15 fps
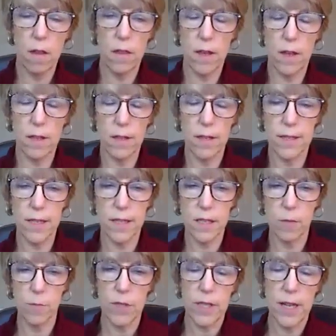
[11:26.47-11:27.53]
the
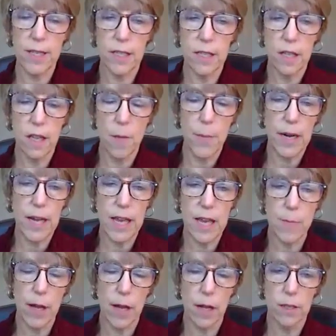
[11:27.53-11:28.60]
system sends them an
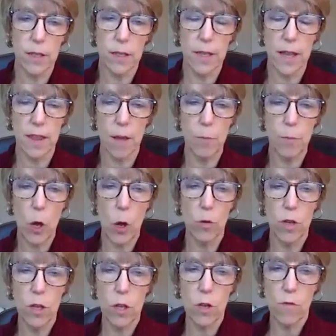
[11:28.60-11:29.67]
email to let them know
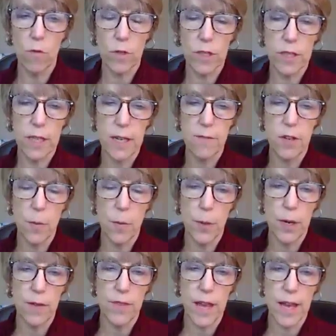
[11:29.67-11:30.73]
that you've received it.
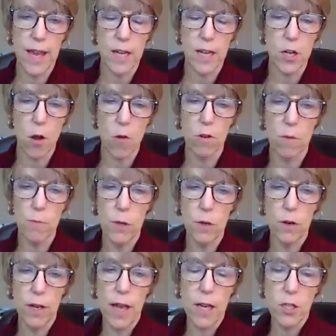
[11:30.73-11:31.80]
But if they get no
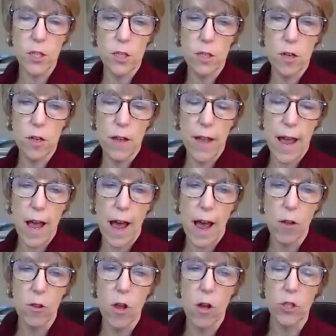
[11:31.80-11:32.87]
communication at all,
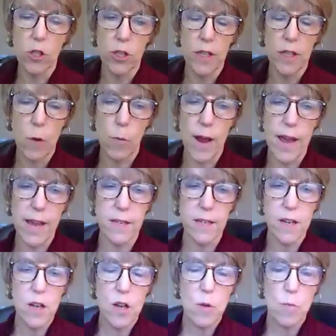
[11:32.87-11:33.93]
how long should they wait
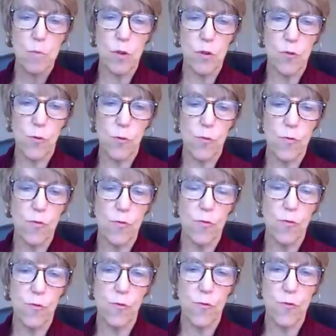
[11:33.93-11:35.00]

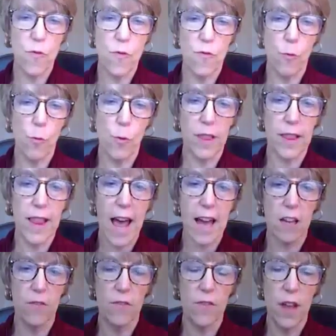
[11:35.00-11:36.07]
with lack
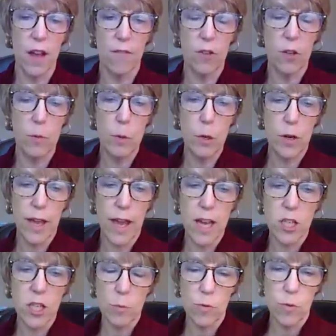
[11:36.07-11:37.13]
of
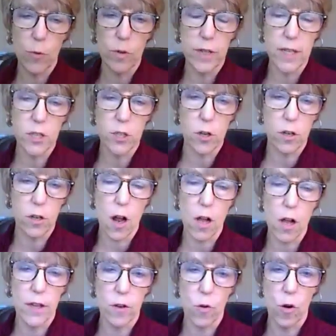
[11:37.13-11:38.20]
communication before they start
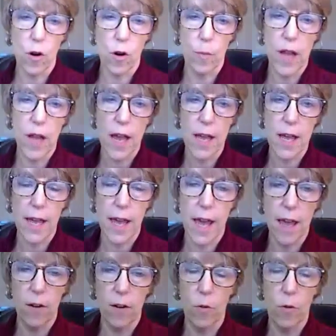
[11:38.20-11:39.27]
calling or apply
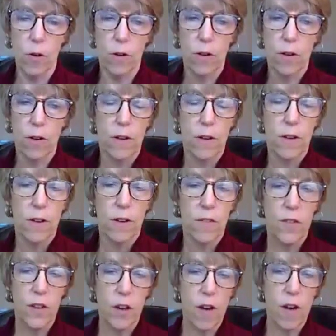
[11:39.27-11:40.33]
again or
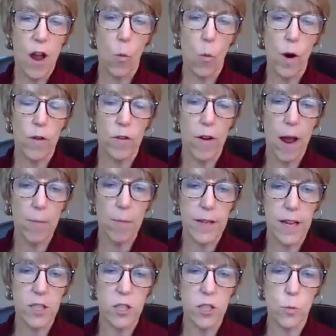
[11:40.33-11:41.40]
figure out where their
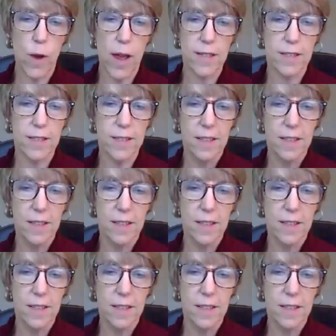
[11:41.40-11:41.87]
application went?